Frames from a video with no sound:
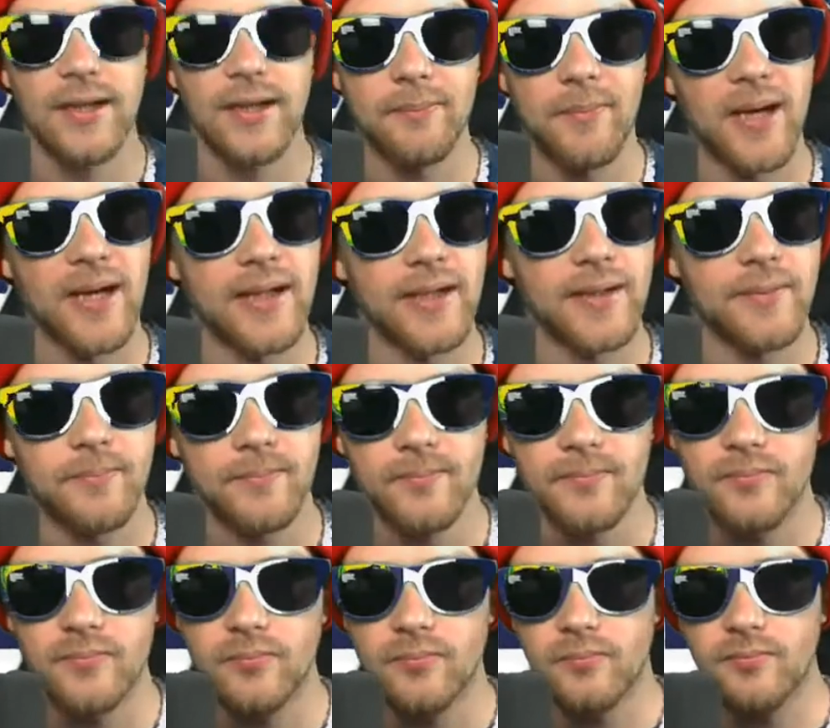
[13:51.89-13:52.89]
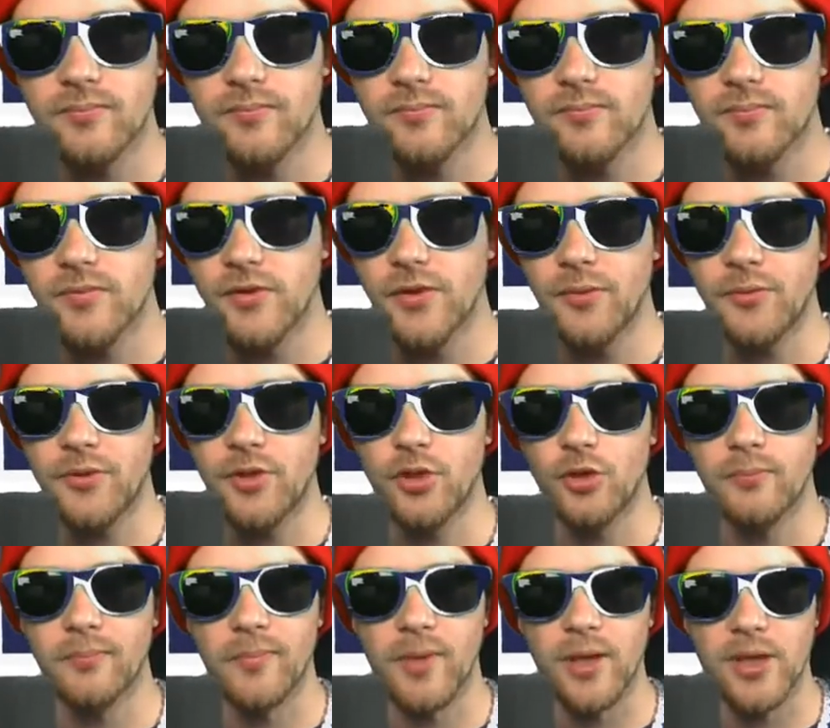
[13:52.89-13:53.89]
My
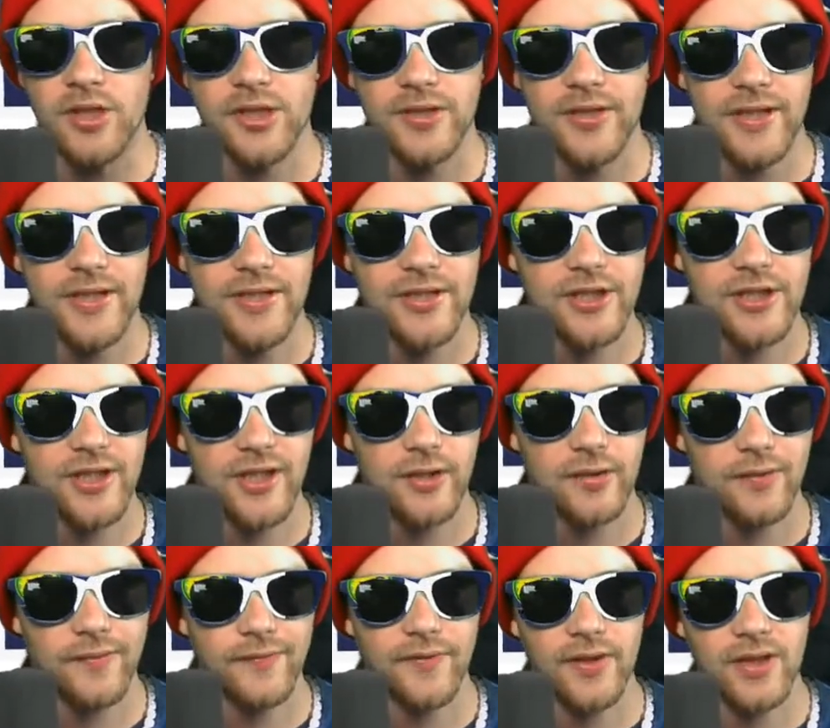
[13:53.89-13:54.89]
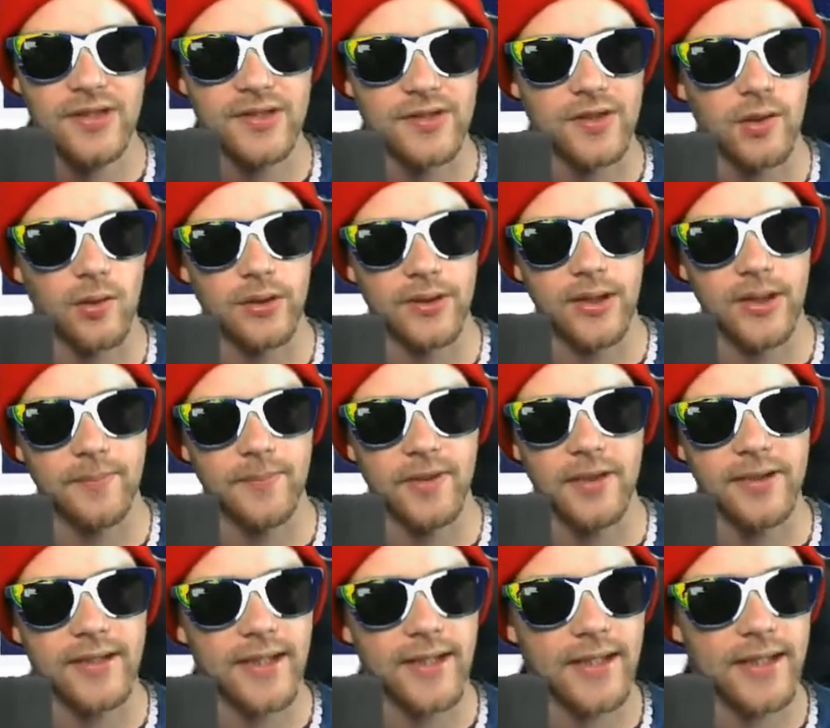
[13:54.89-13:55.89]
YouTube merchandise shelf is going up in
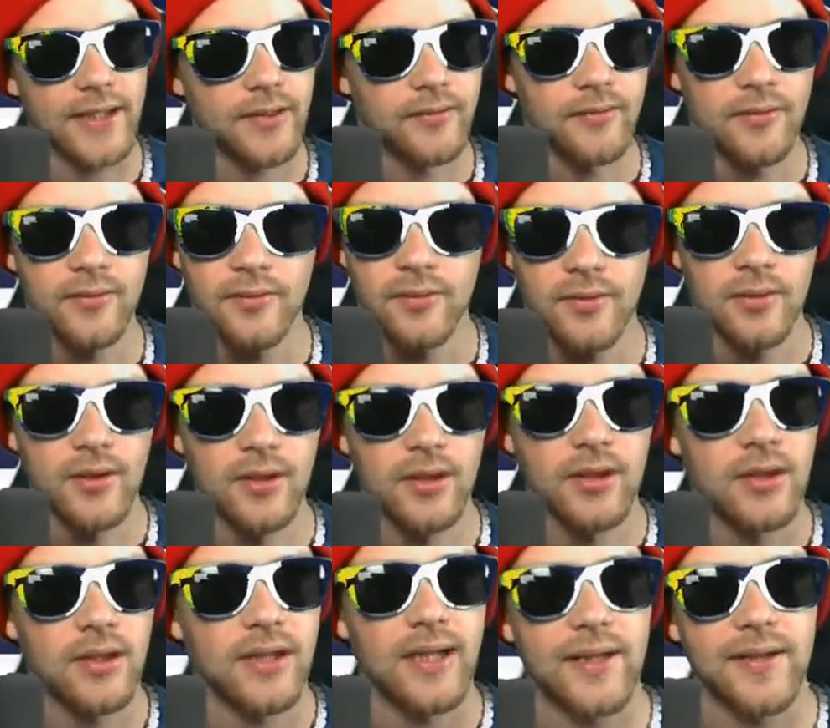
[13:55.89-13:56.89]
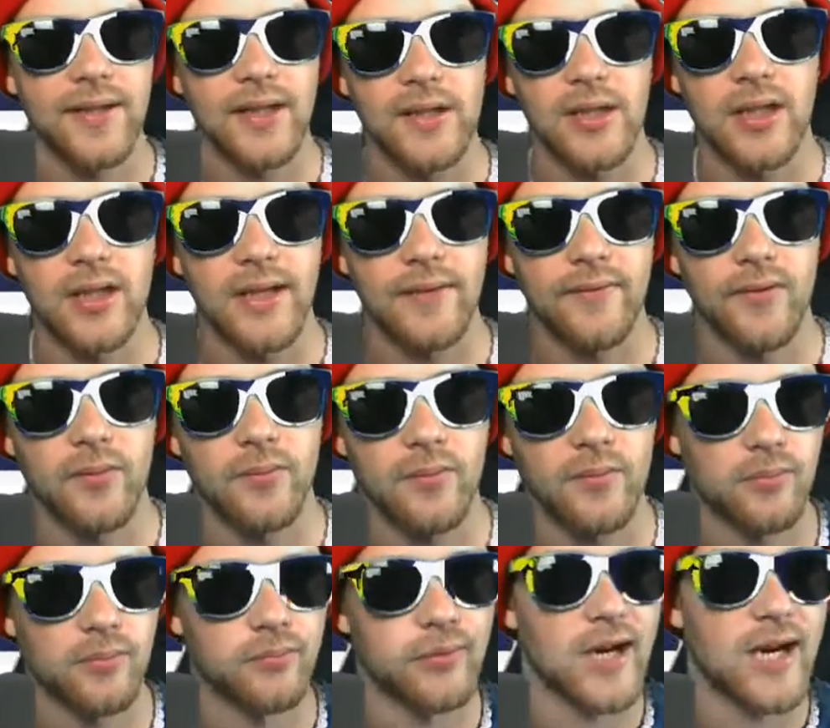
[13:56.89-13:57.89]
a day, and then I'll have
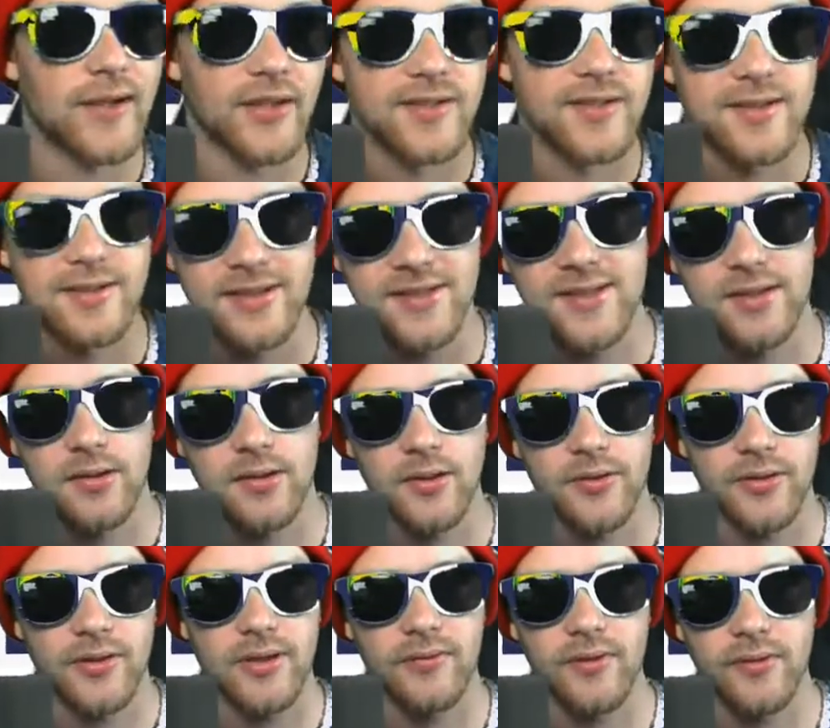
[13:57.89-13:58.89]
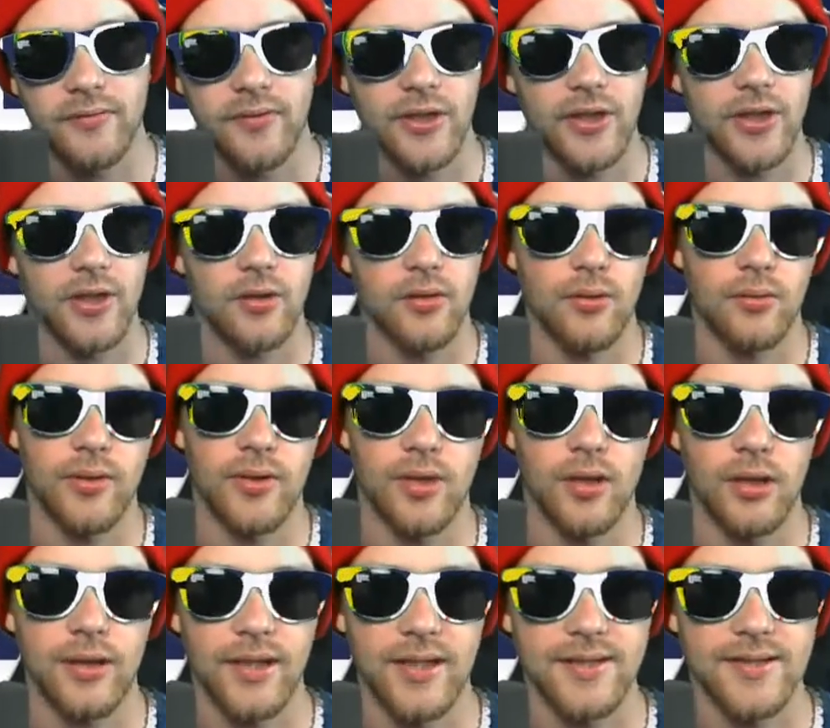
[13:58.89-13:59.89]
products listed under every video and
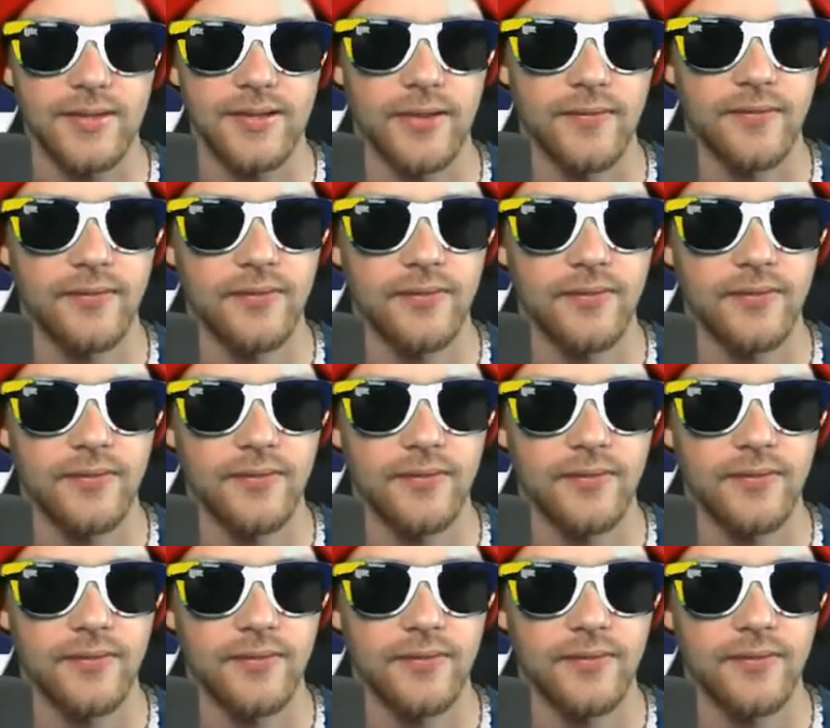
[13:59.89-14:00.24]
all that stuff.